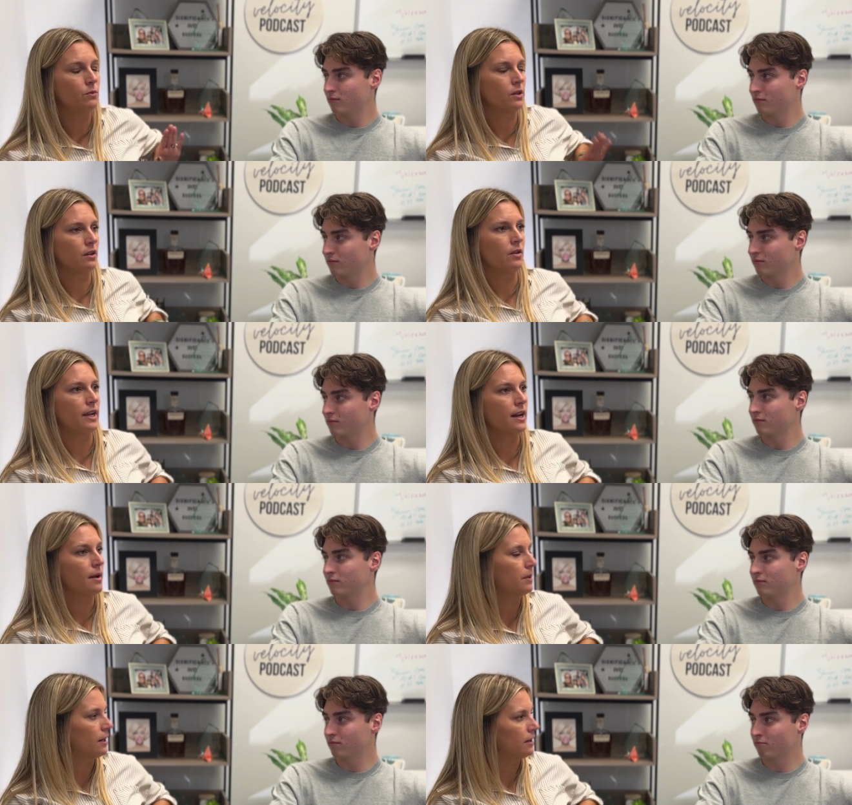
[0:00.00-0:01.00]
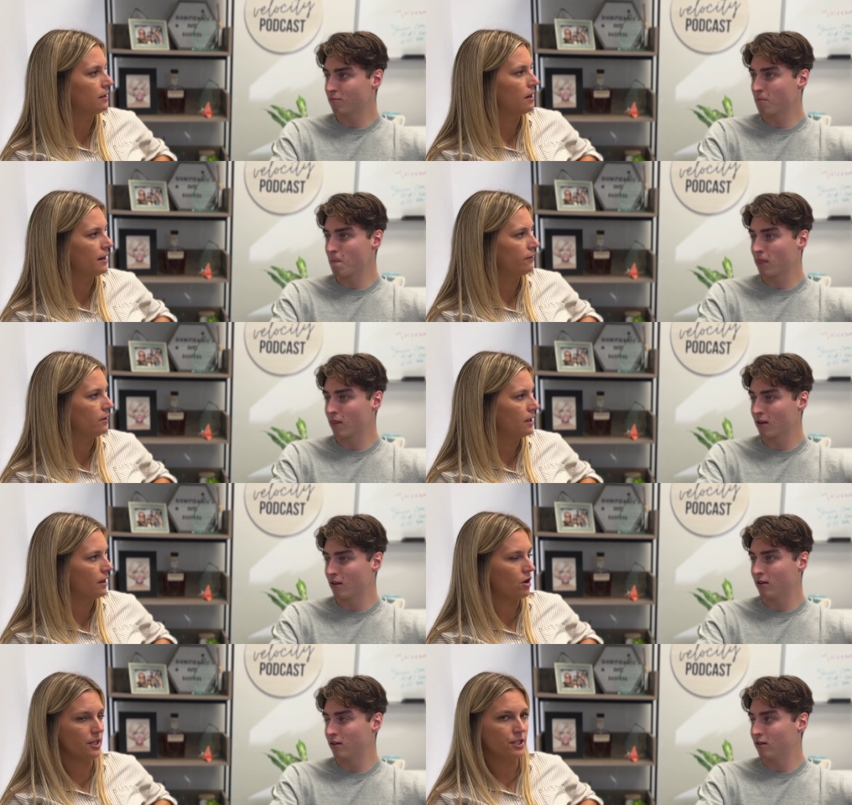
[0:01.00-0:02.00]
Speaker 1: We're throwing it up there on
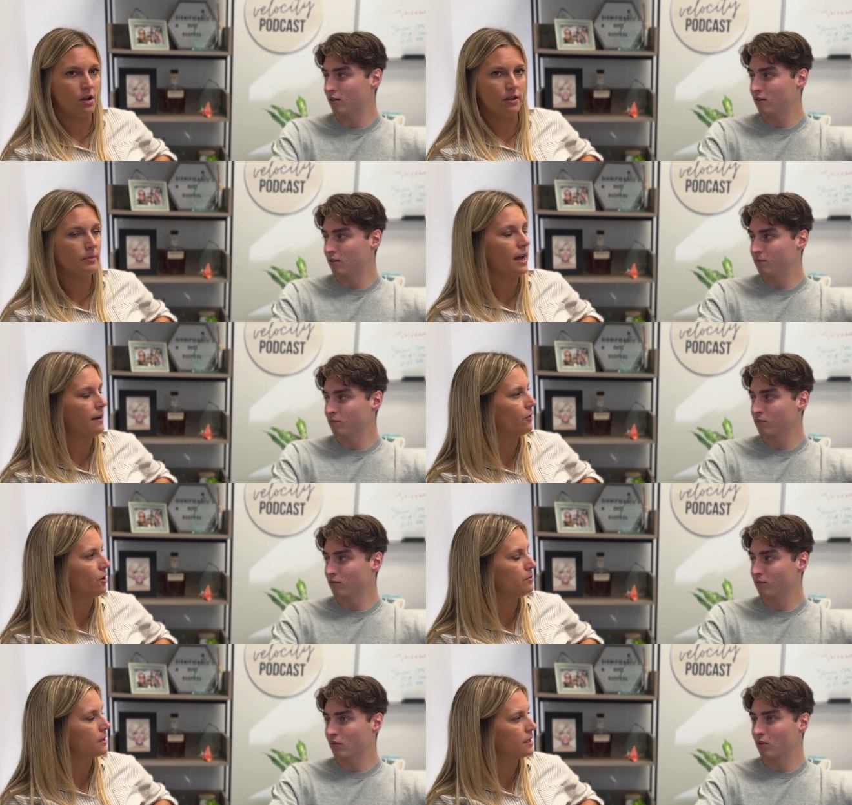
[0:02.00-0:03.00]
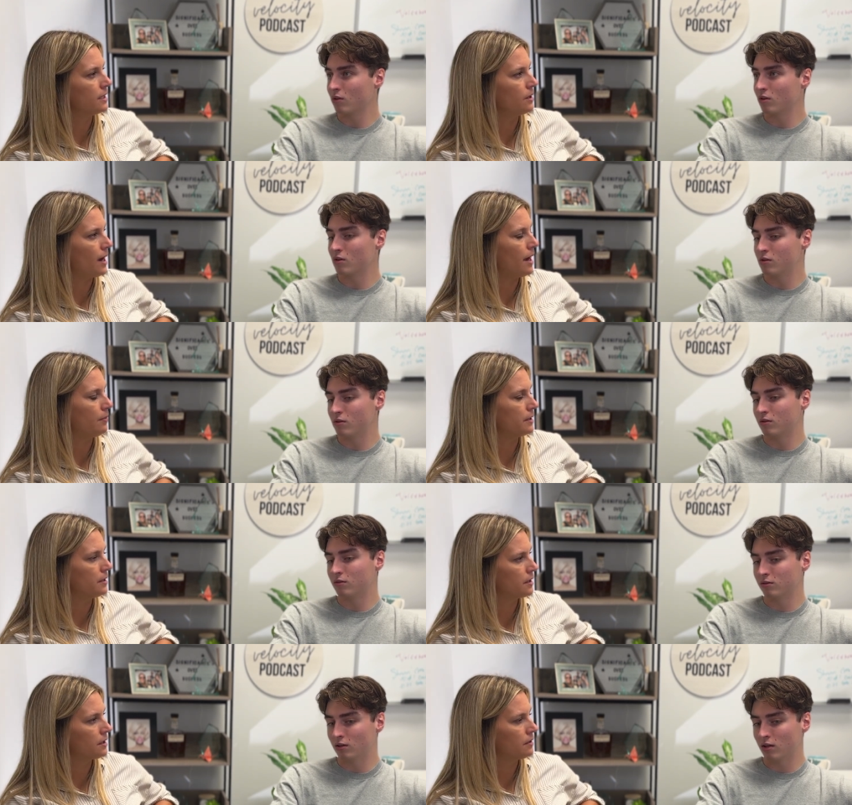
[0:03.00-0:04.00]
across all the platforms and see what
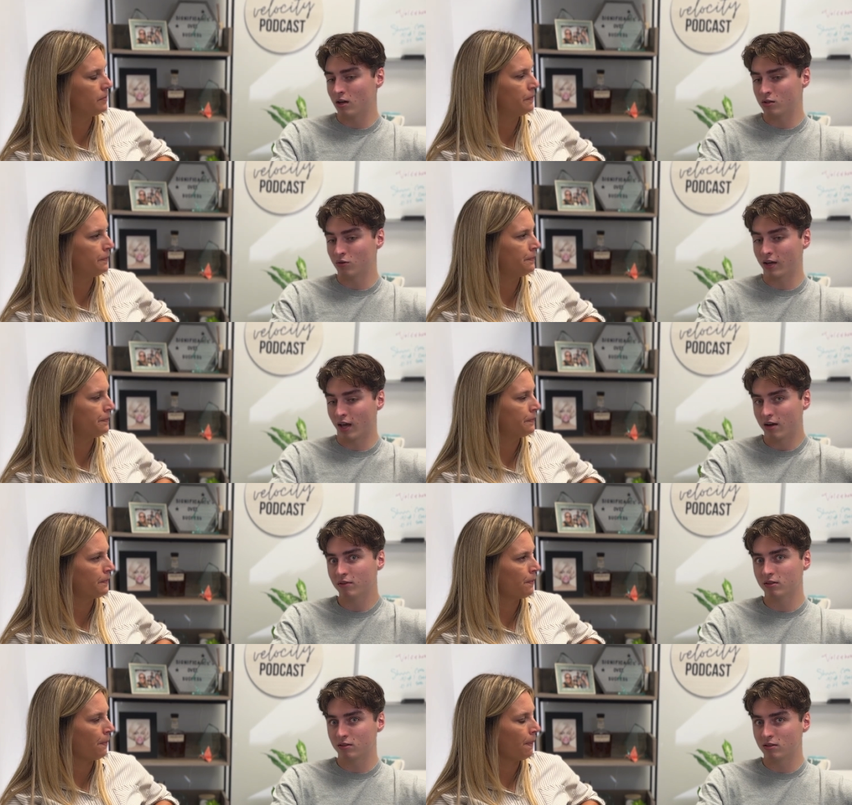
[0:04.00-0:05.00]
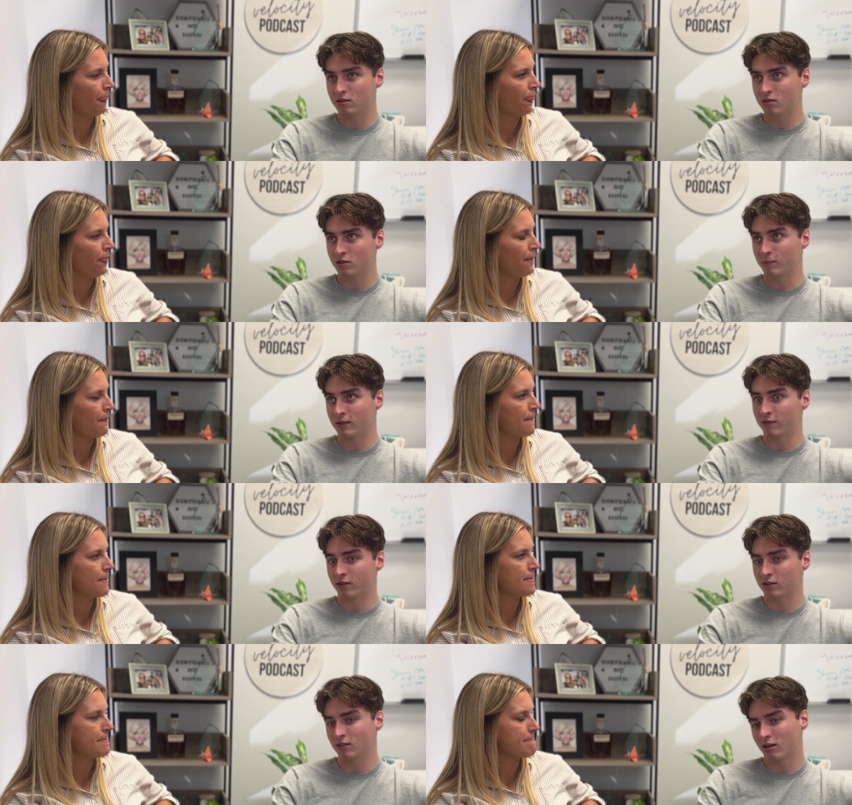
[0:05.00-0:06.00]
happens. So I kind of have a
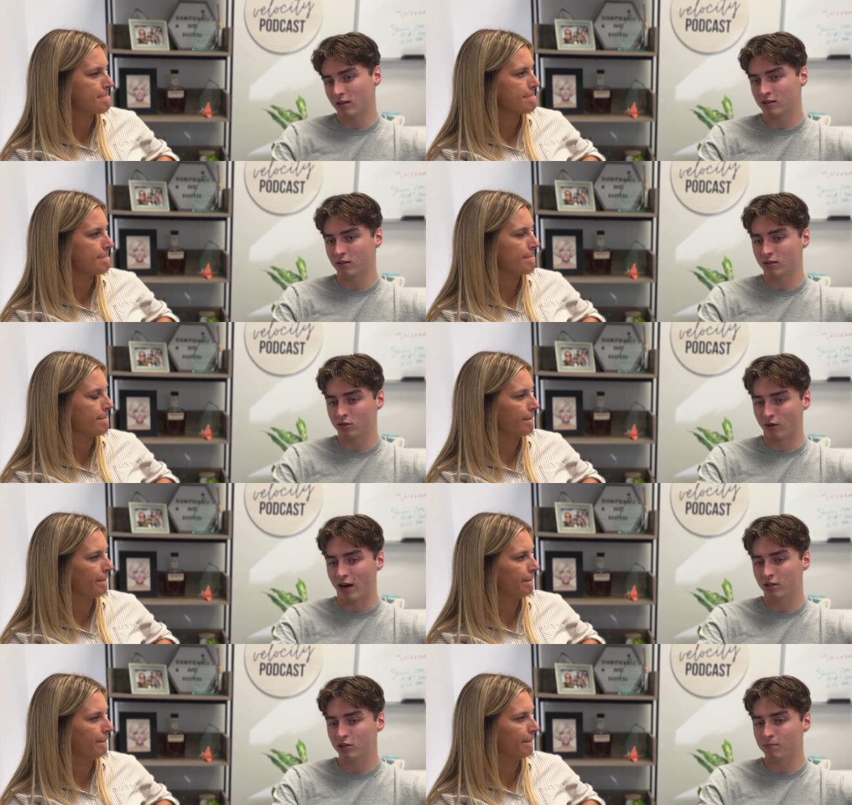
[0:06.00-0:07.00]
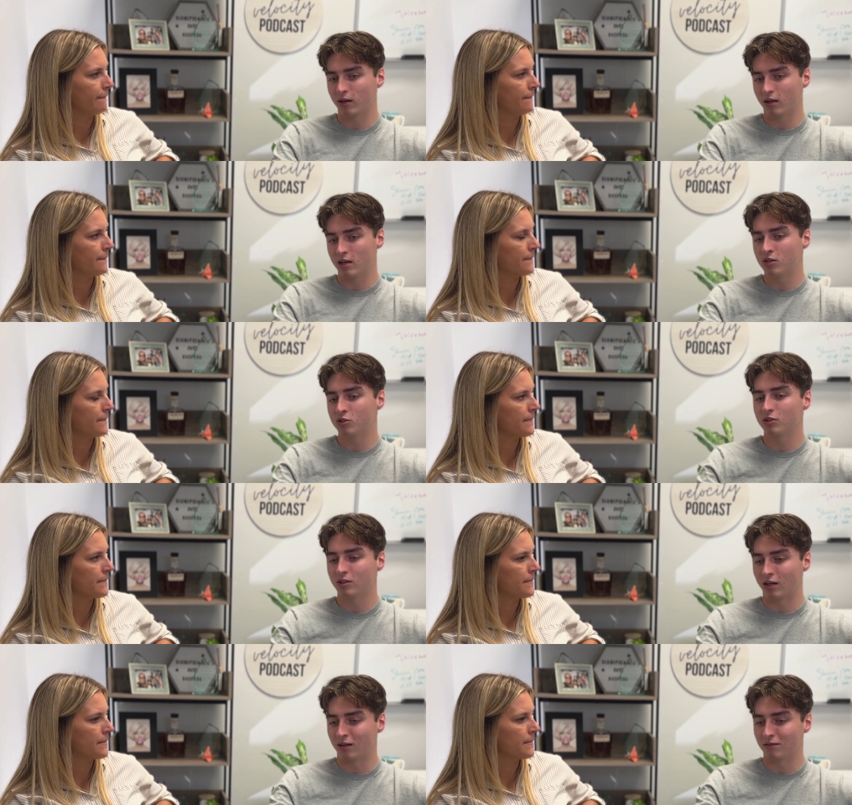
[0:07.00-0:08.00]
specific,
Speaker 2: not necessarily strategy, but each
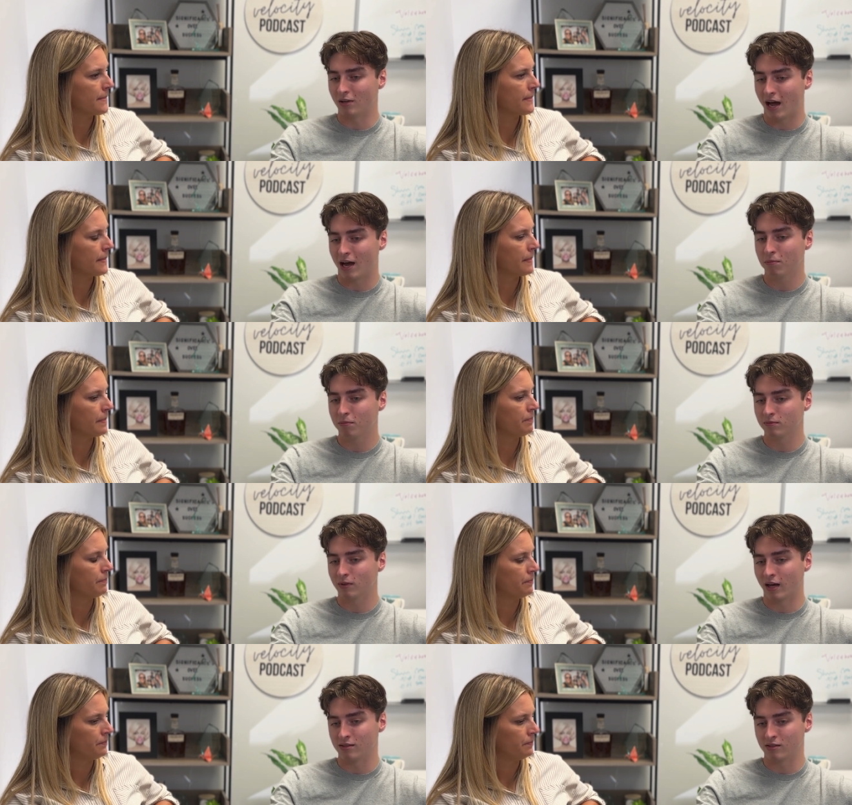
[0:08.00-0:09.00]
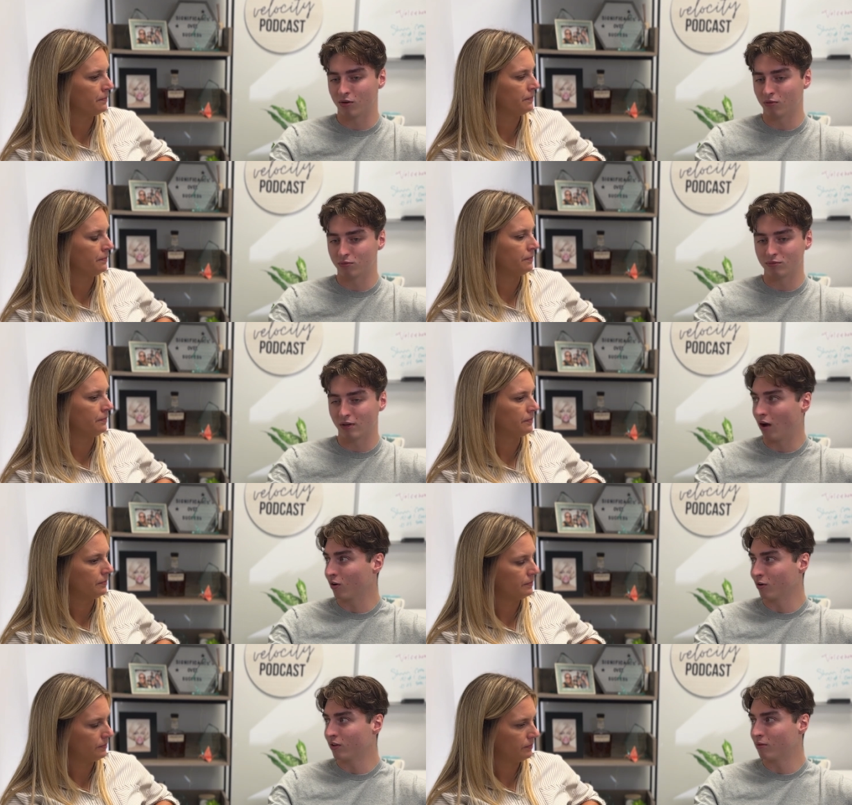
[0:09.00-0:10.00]
app has their own
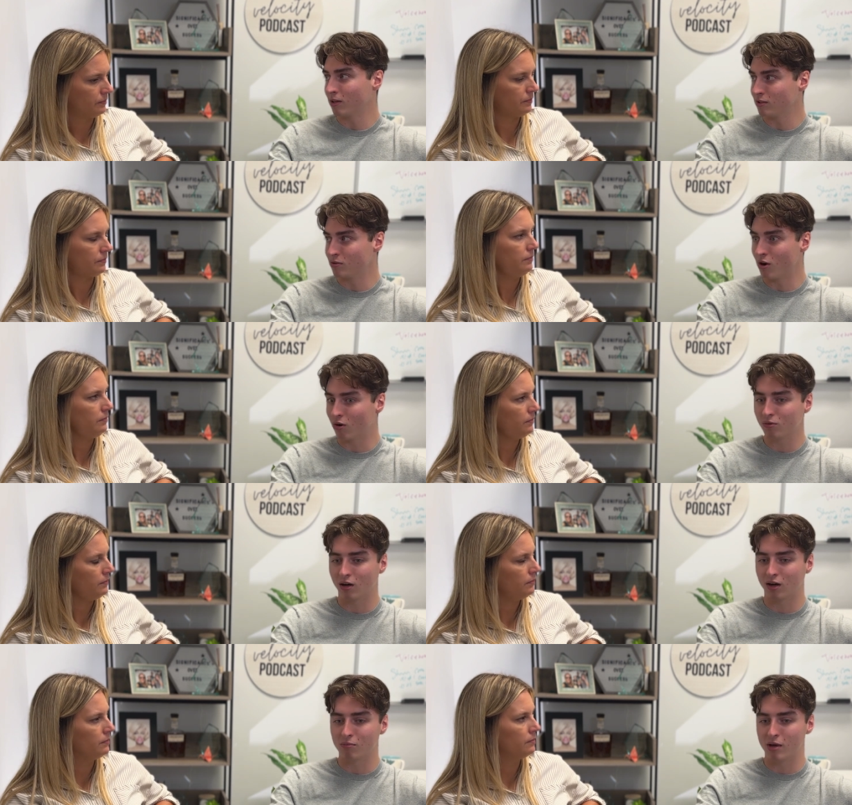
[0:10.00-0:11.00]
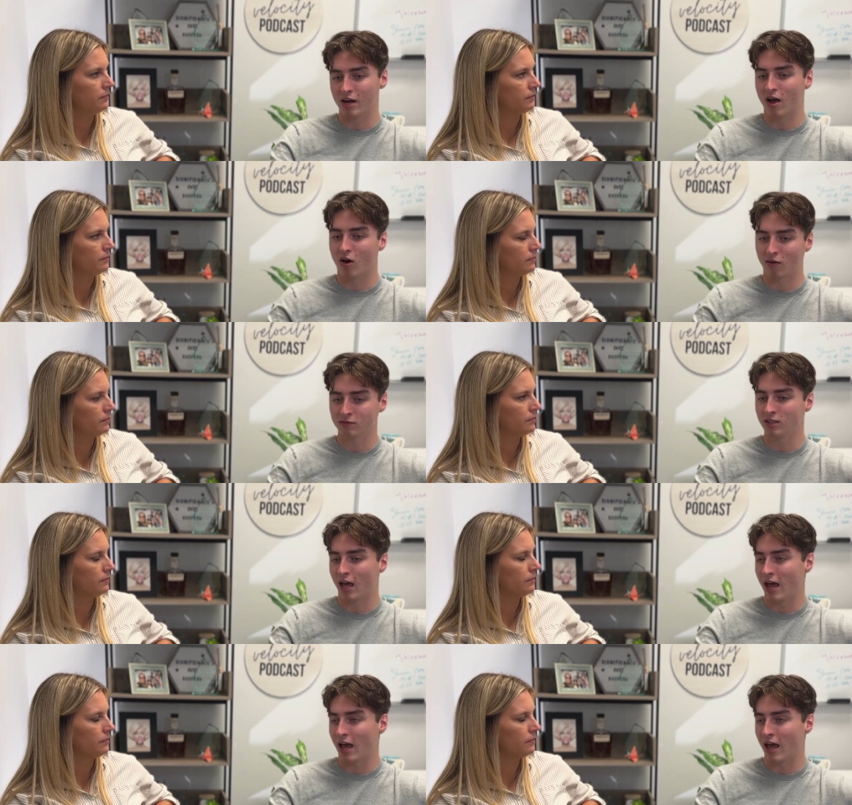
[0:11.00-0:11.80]
algorithm, as you know, and often